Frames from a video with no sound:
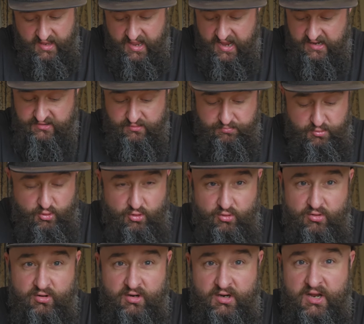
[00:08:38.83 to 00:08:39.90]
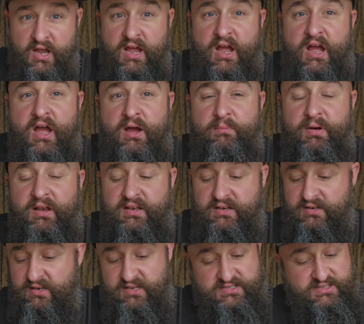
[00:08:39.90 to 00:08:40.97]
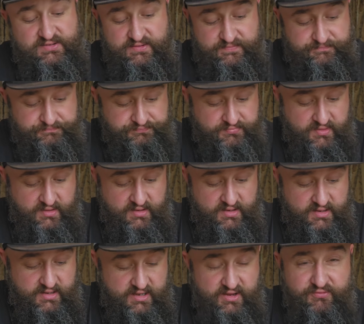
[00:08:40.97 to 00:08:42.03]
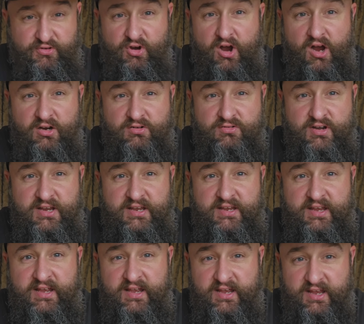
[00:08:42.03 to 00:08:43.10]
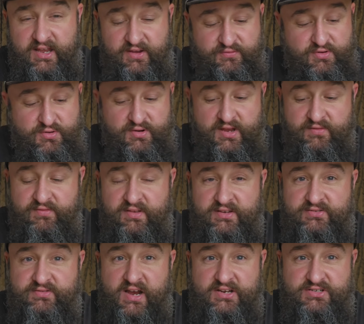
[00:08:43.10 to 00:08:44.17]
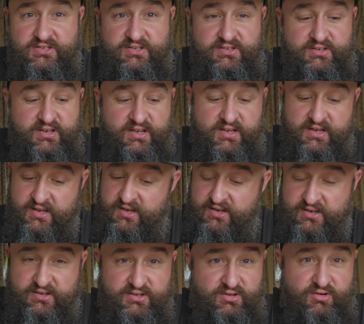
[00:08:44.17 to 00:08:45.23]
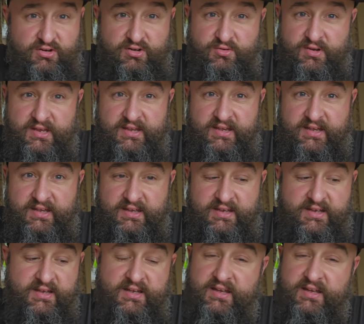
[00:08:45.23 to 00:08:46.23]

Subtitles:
and the pork. But listen, if you're hungry, if you were given this ration, you're going to eat it.